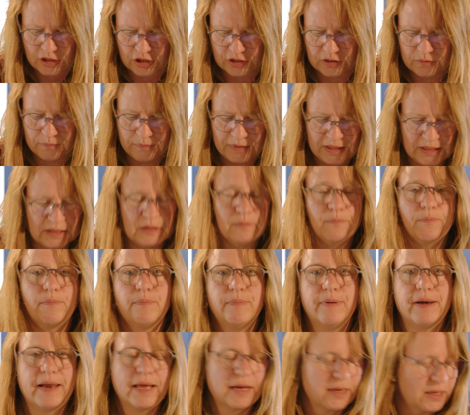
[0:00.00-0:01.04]
just means
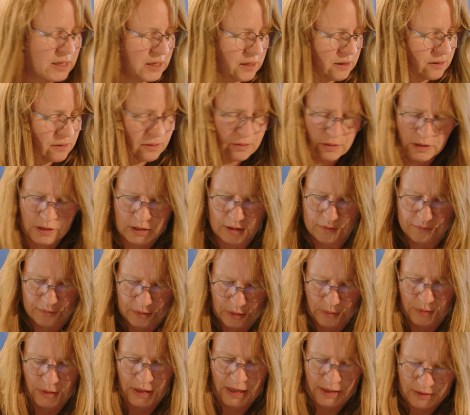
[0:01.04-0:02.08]
plugging.
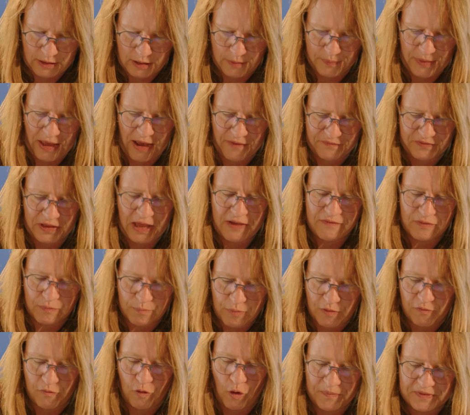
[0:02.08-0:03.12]
After having
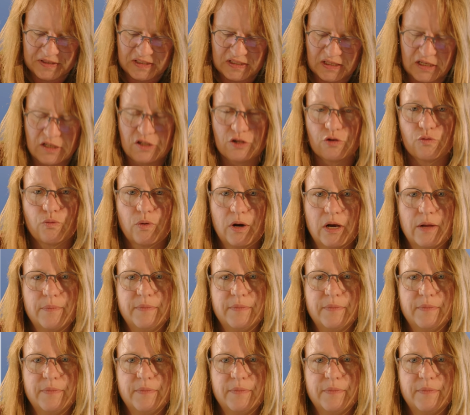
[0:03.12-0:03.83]
performed this integral,